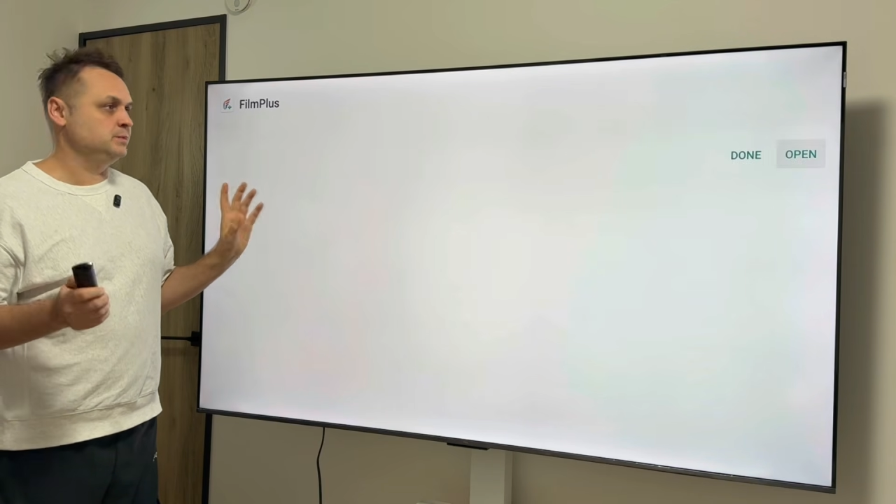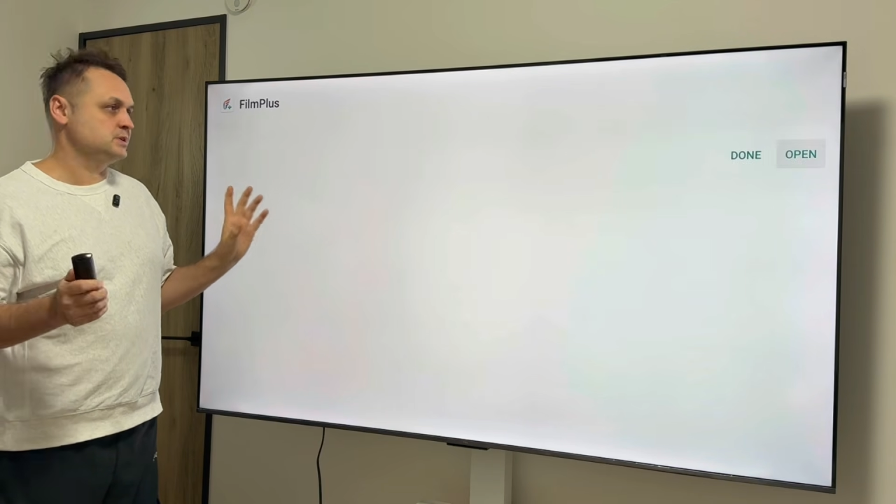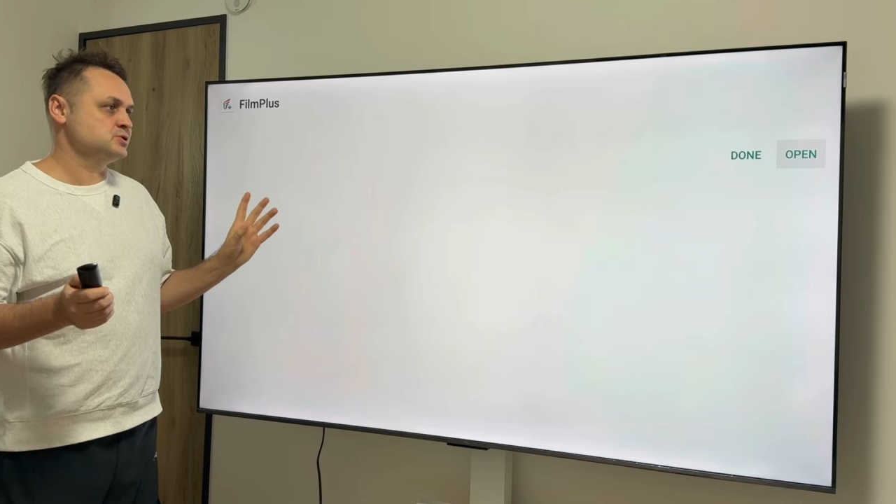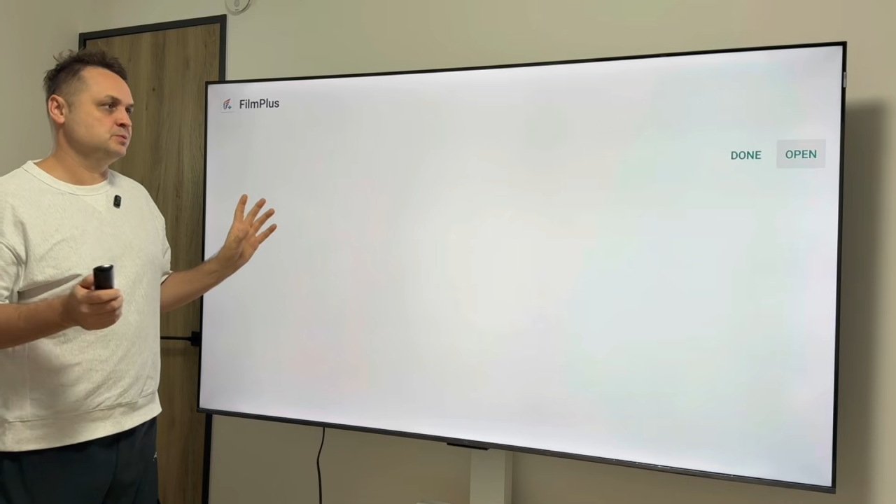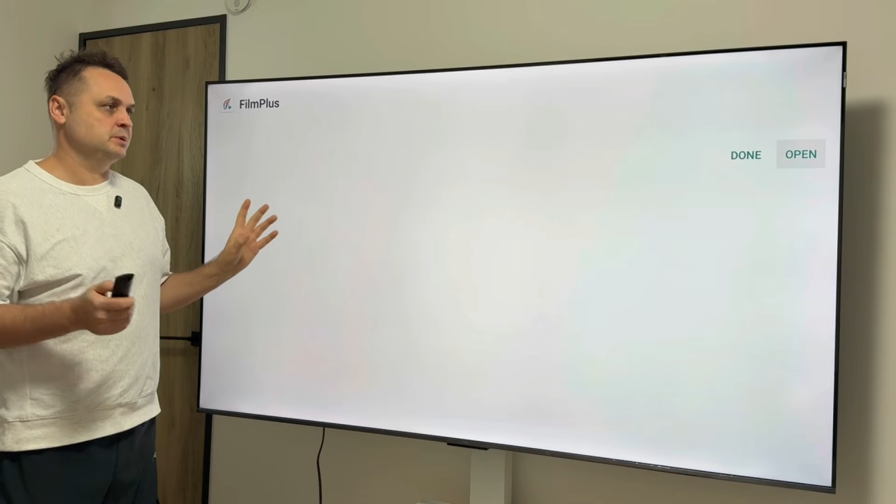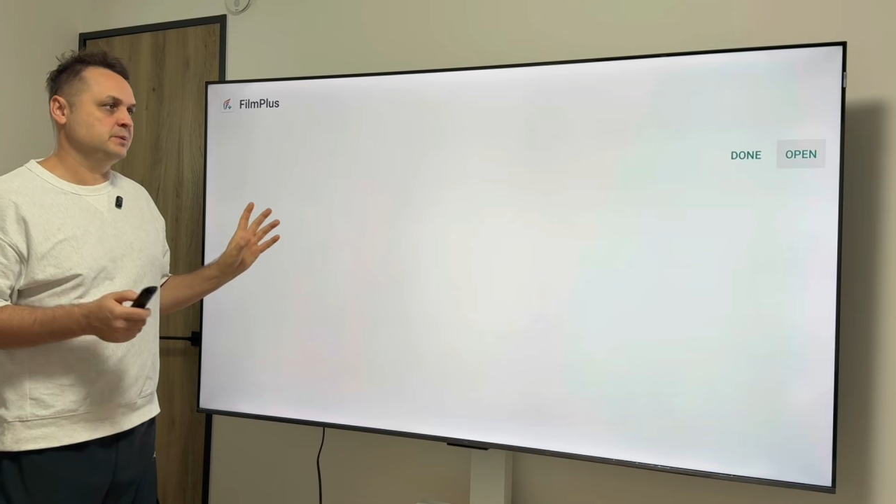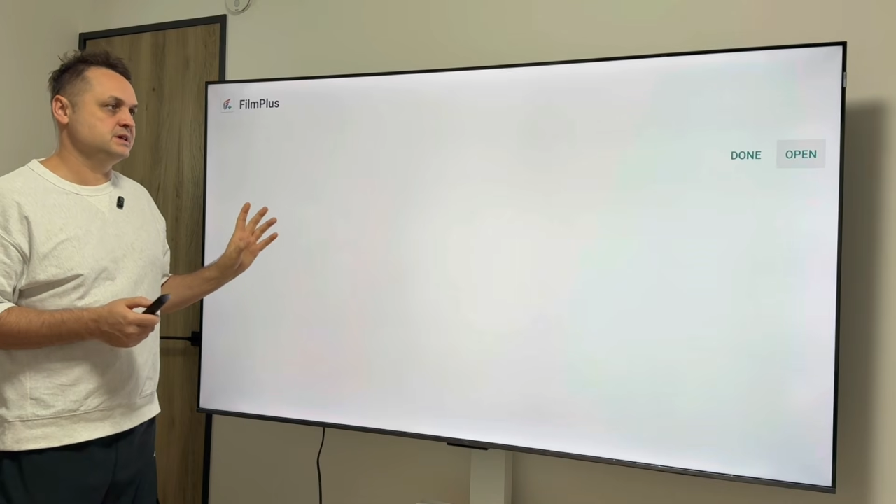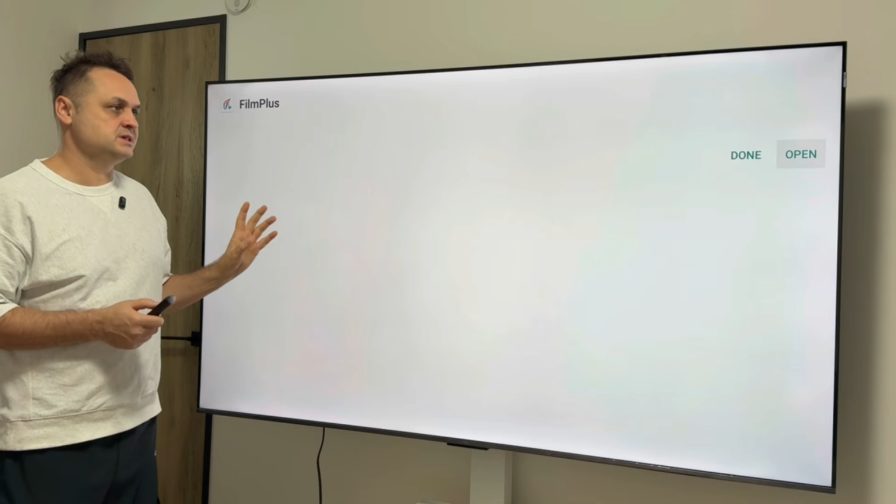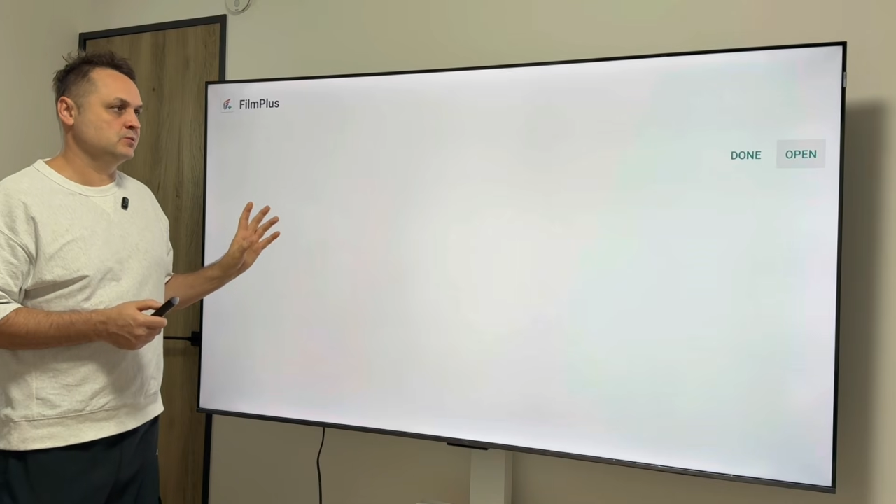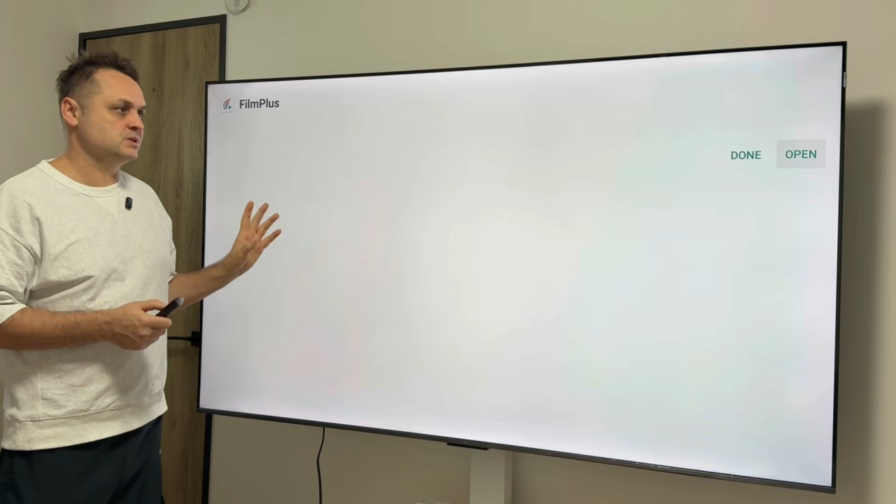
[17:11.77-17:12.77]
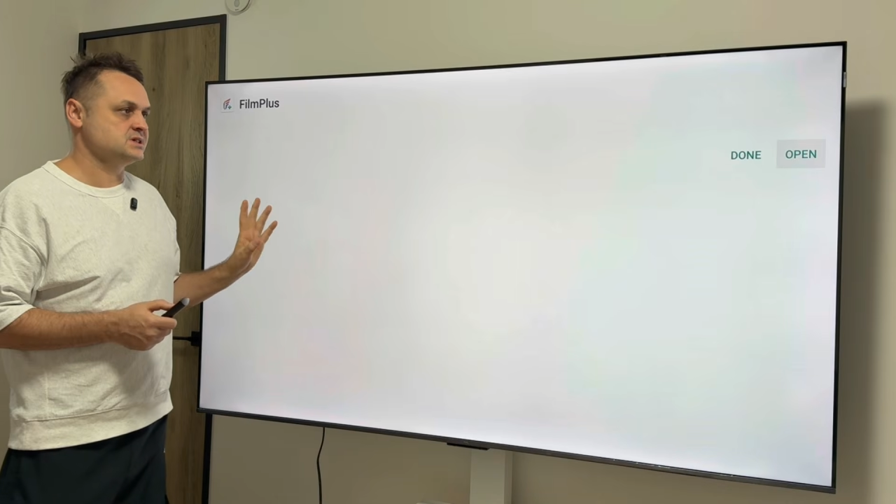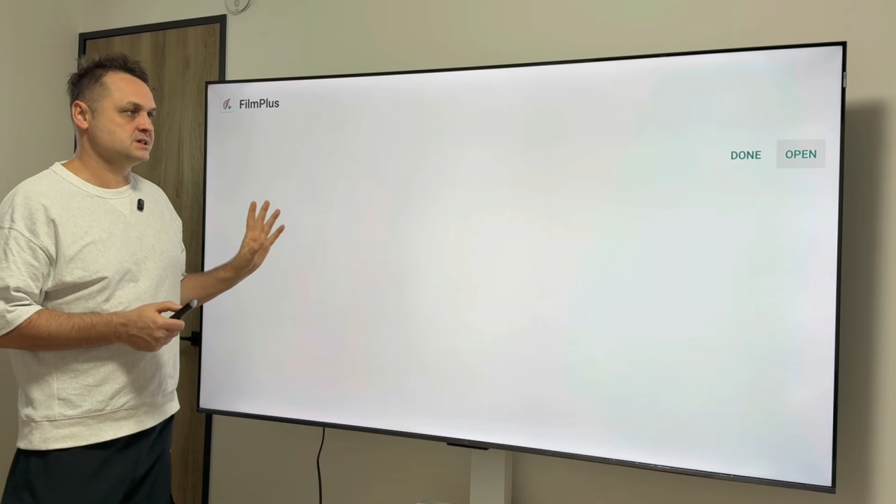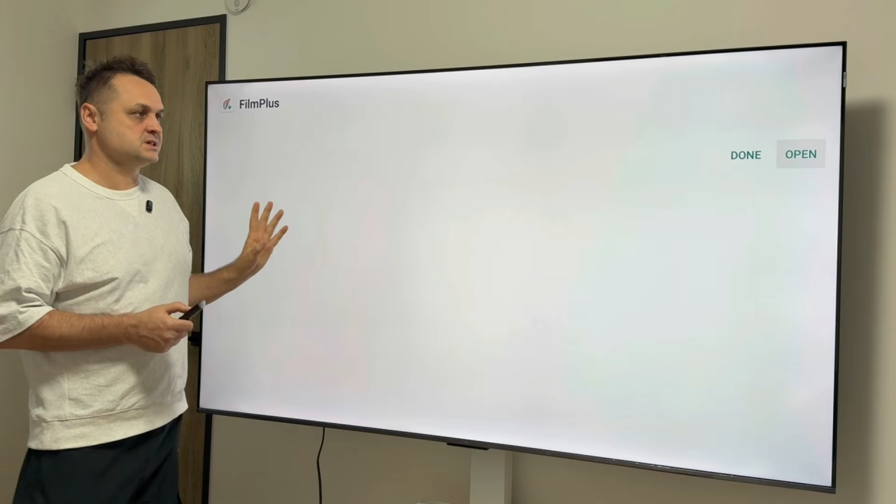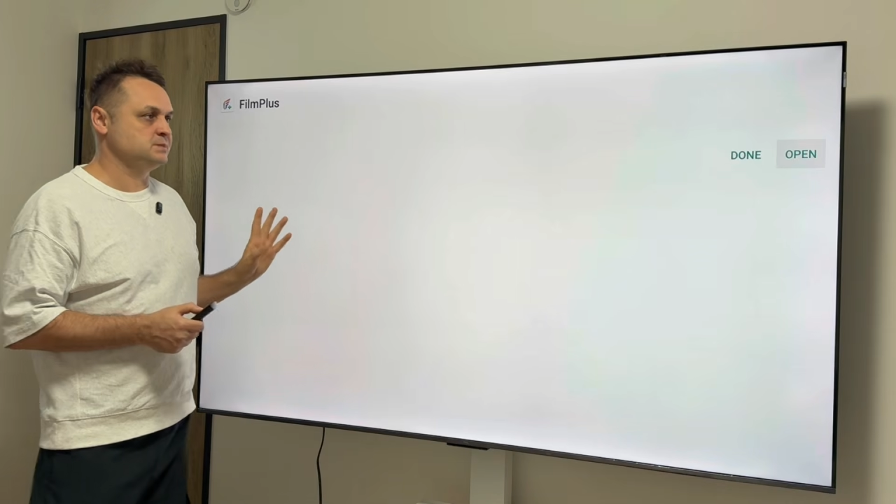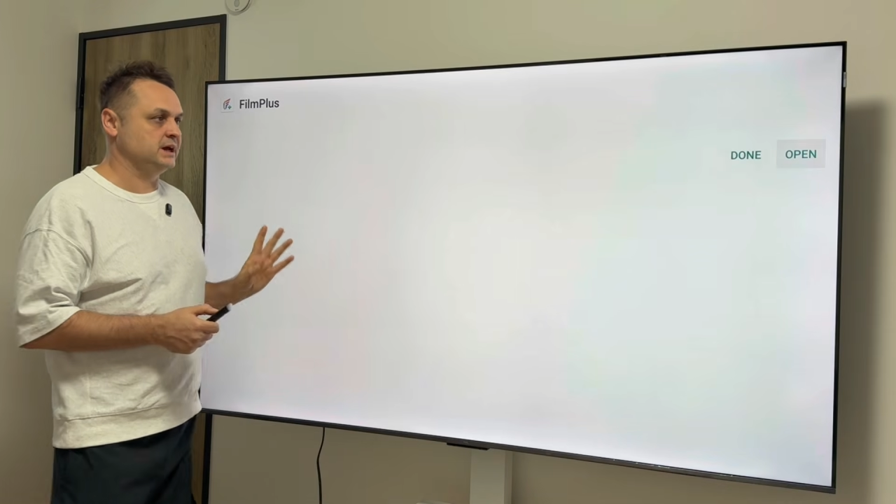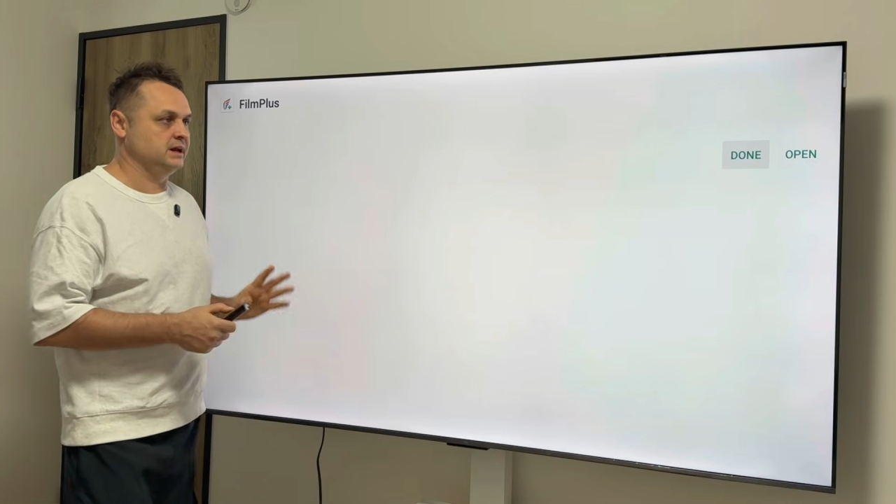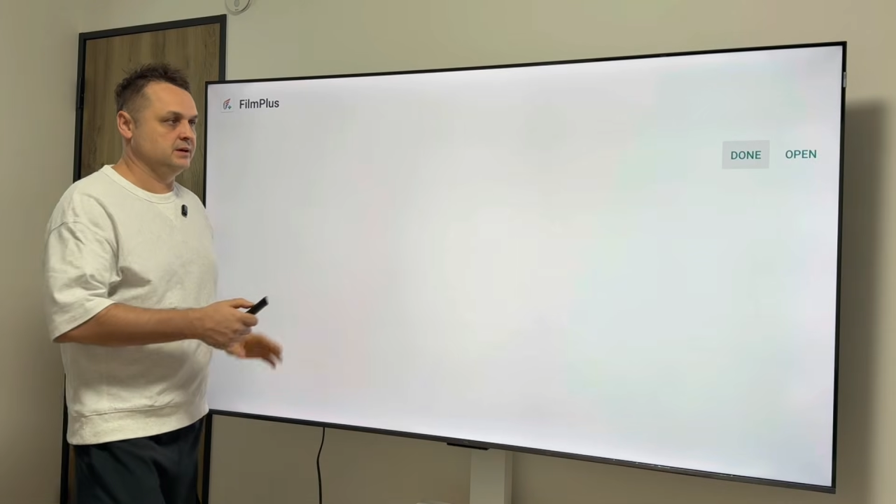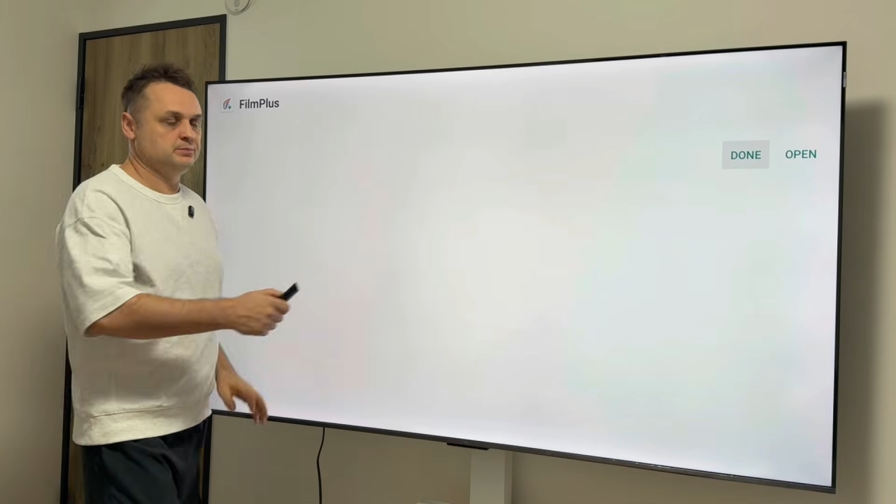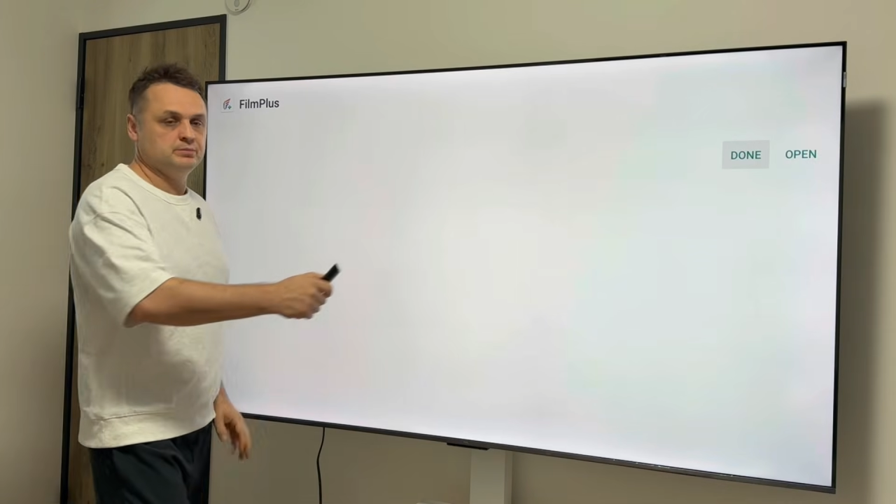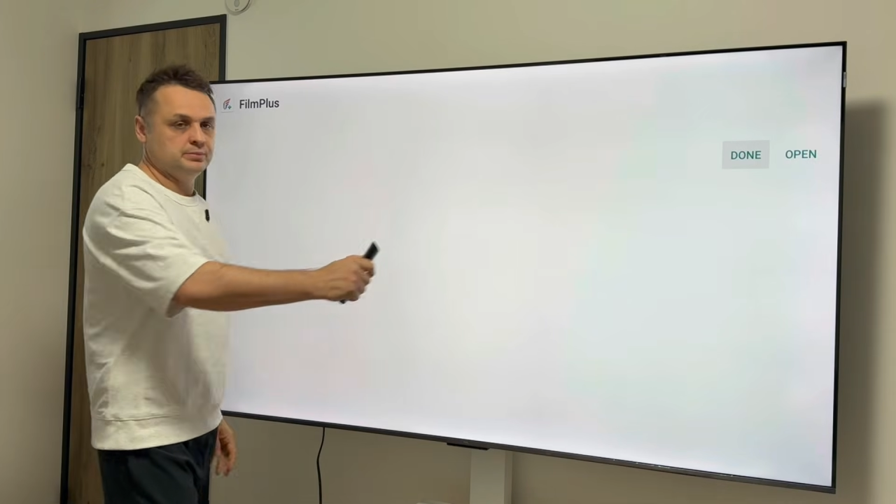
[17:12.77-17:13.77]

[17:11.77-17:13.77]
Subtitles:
but super basic once I explain it.